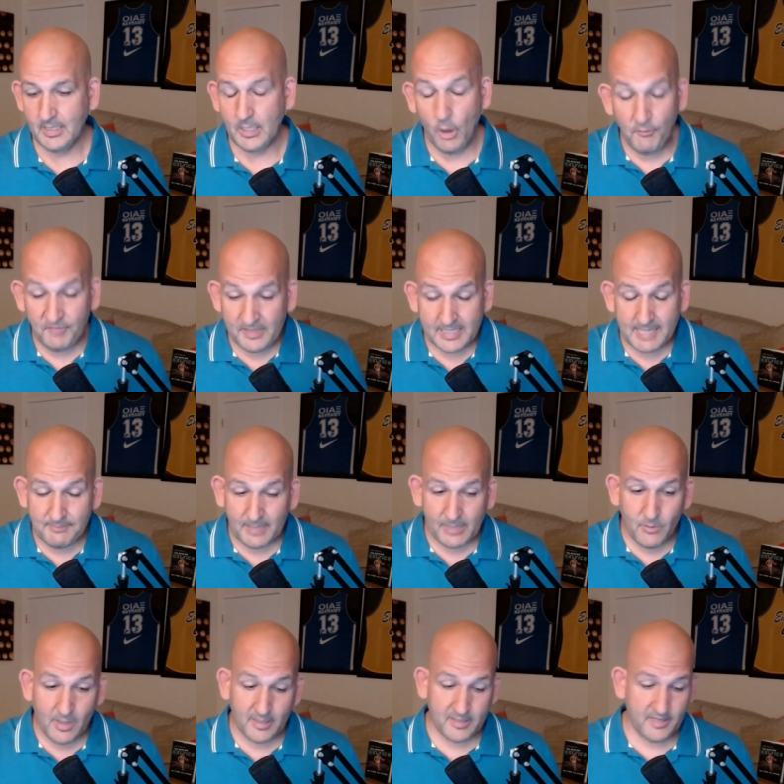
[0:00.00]
And hopefully they
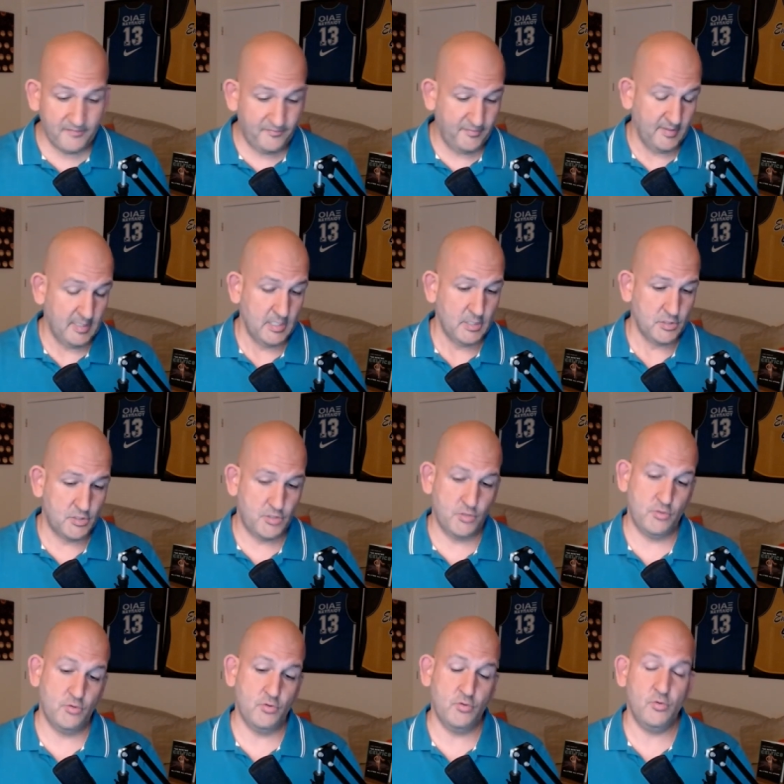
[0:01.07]
play well enough
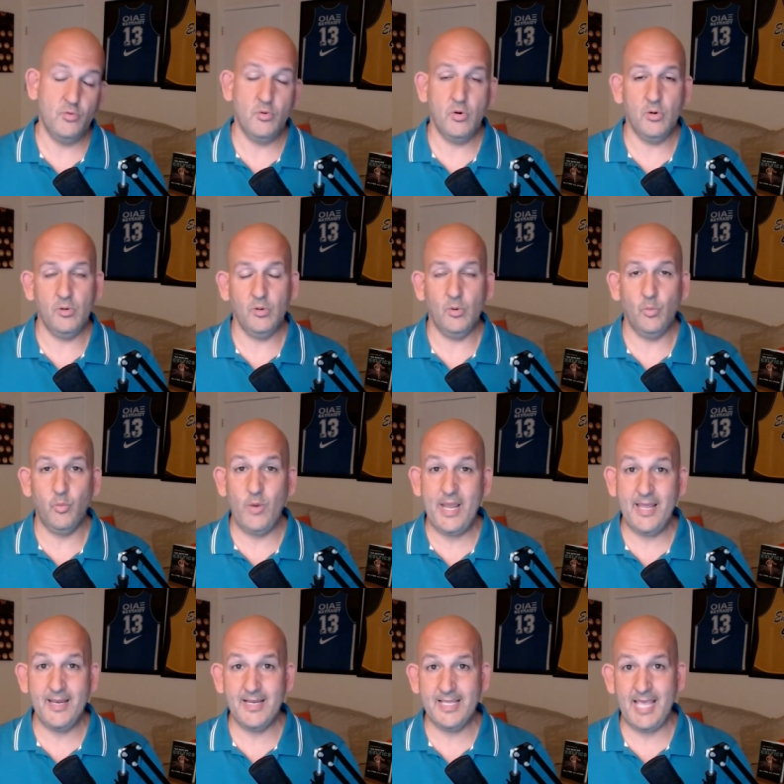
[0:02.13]
to
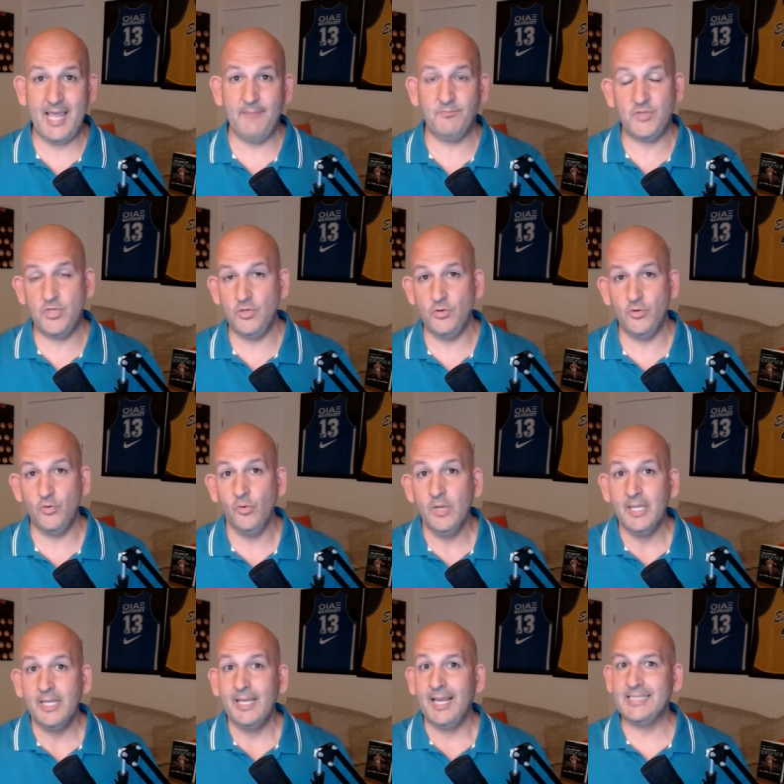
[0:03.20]
win game
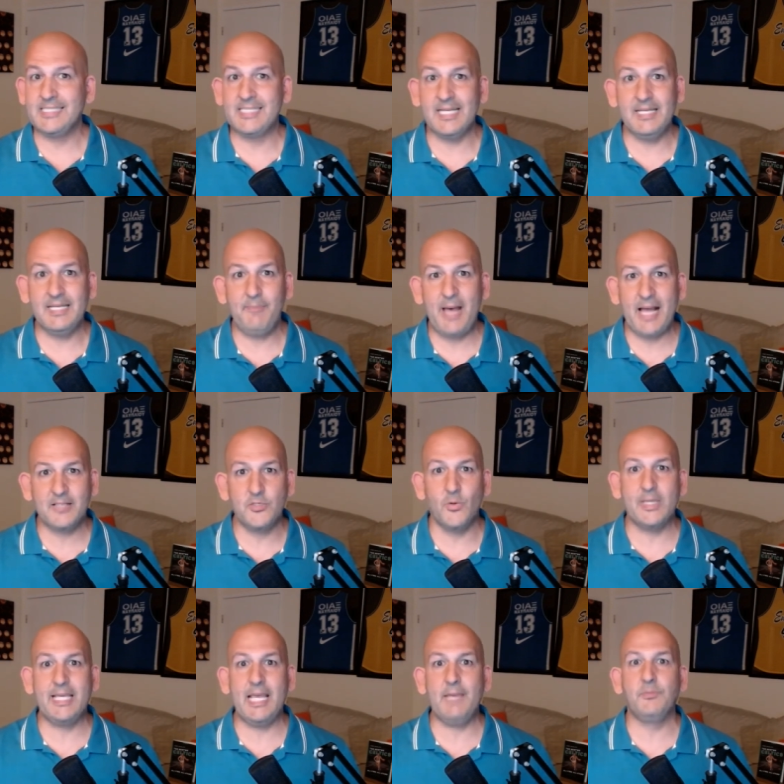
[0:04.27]
two and send it back
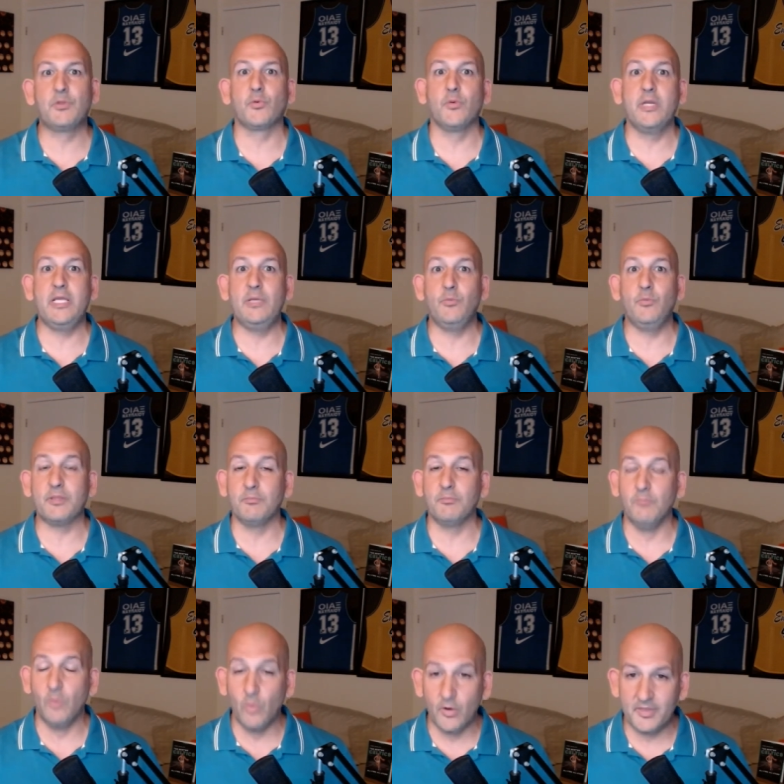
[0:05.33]
to a game three with
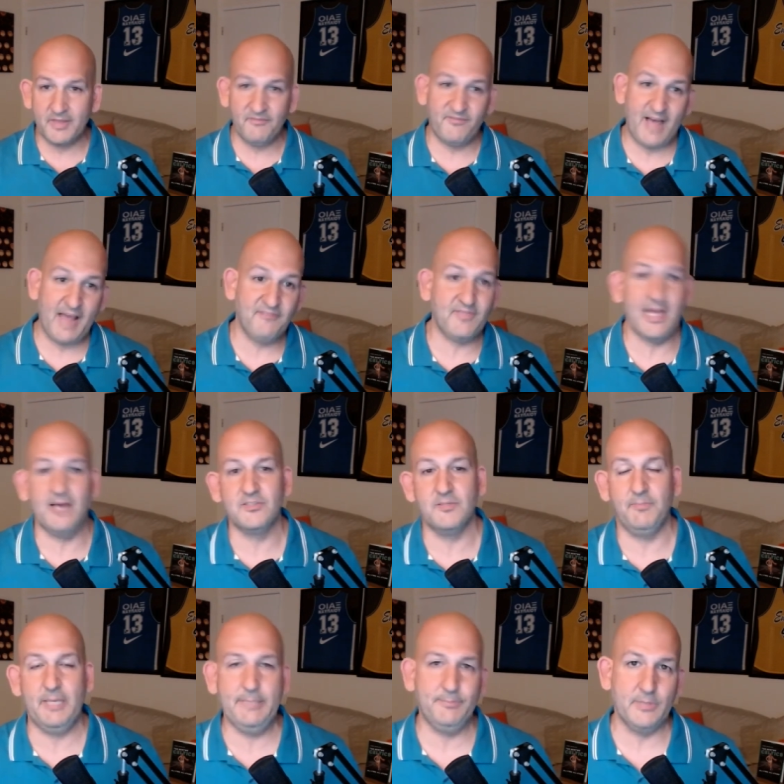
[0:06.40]
more than five
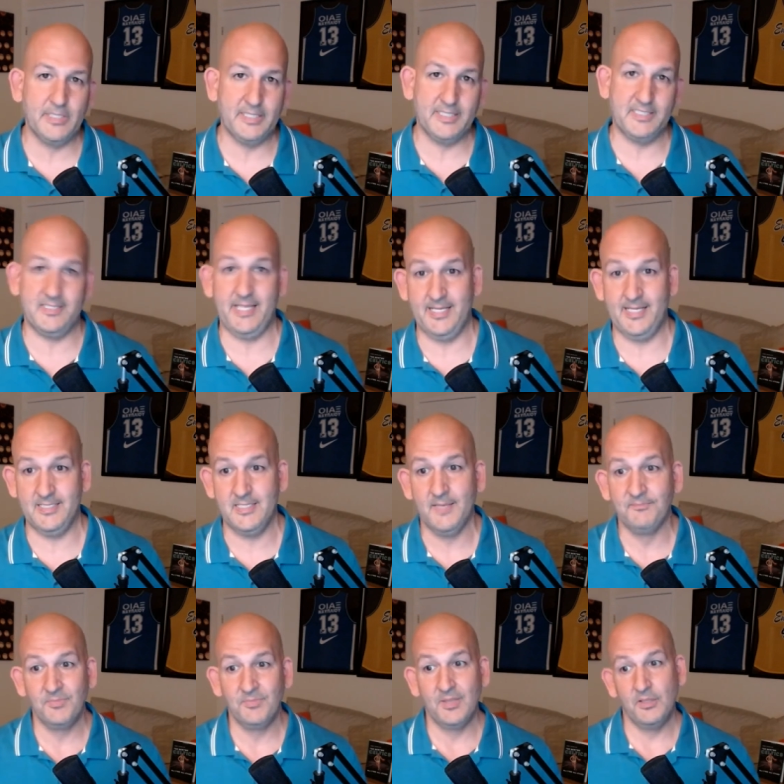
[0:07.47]
thousand people in the stands.
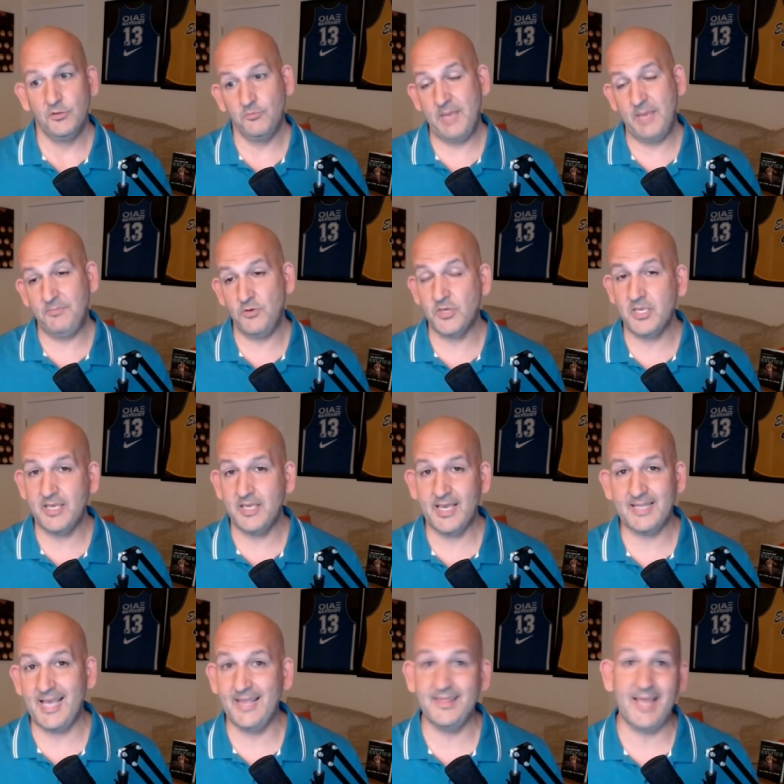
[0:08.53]
Maybe you can
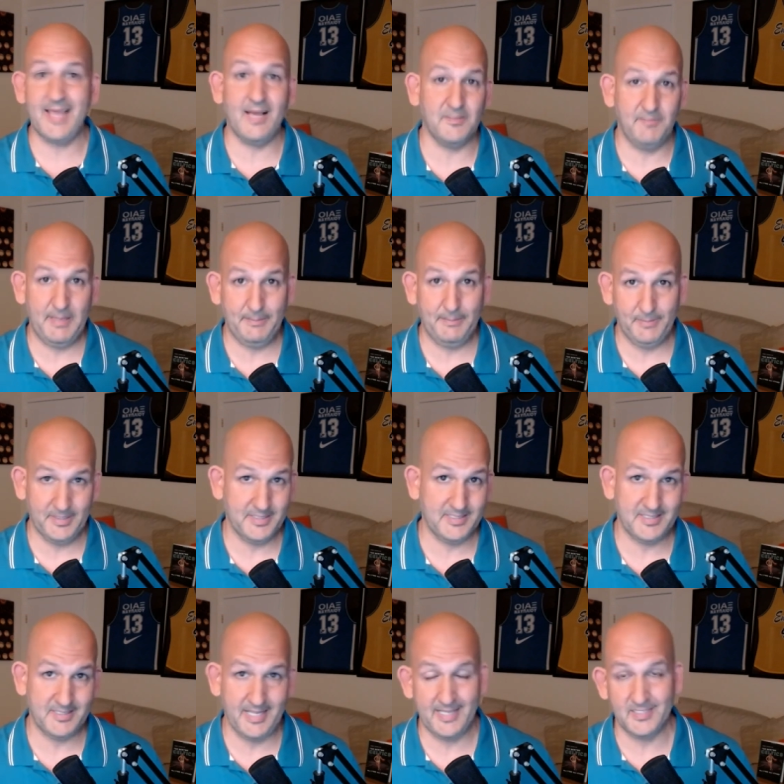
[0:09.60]
get ten thousand people in
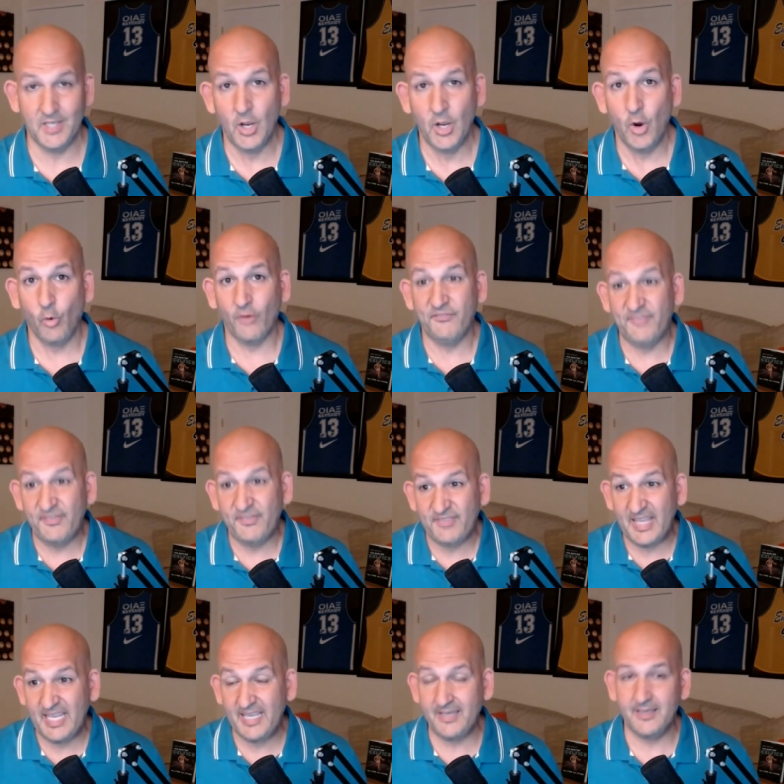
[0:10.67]
the stands, or
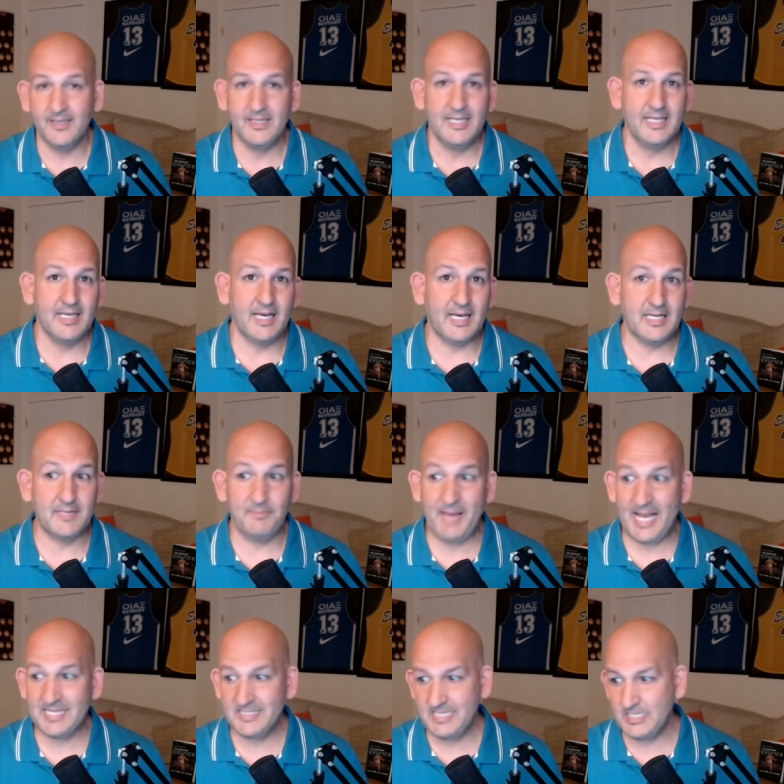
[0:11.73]
fifteen. Uh,
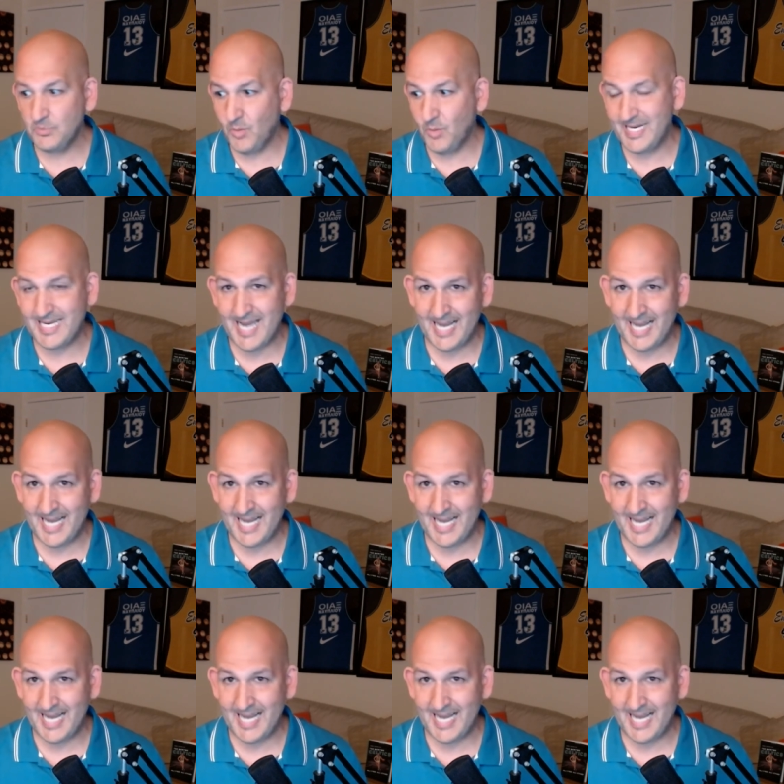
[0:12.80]
capacity is what,